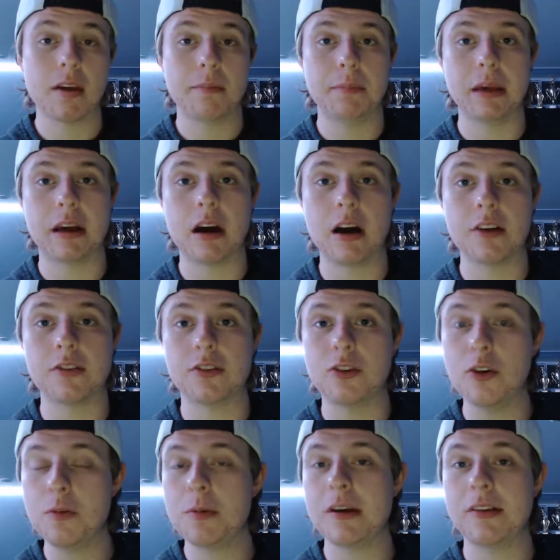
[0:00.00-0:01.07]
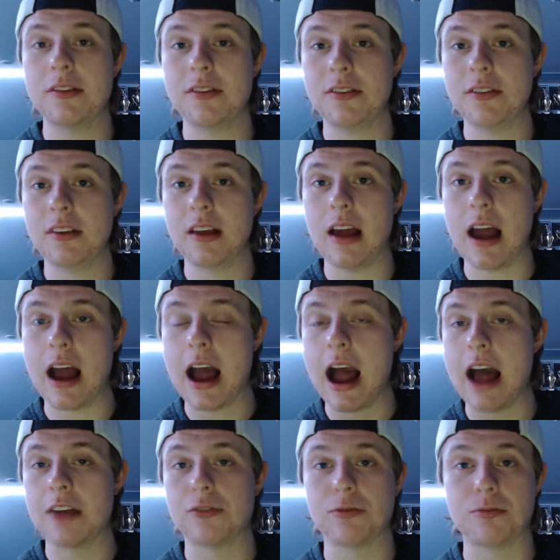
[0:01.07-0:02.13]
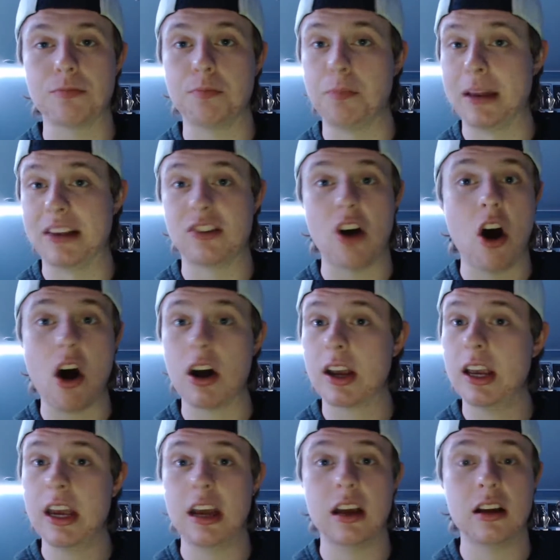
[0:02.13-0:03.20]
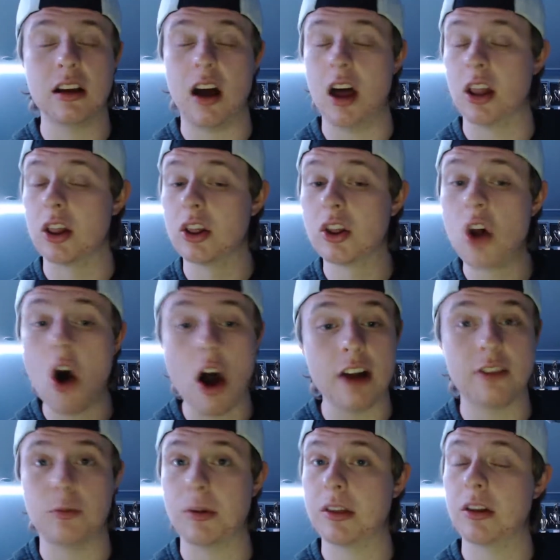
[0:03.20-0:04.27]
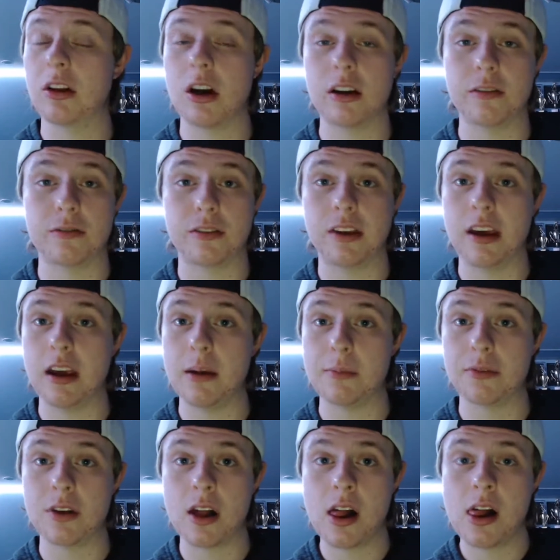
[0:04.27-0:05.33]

because Dubas has been talking a lot with a lot of teams,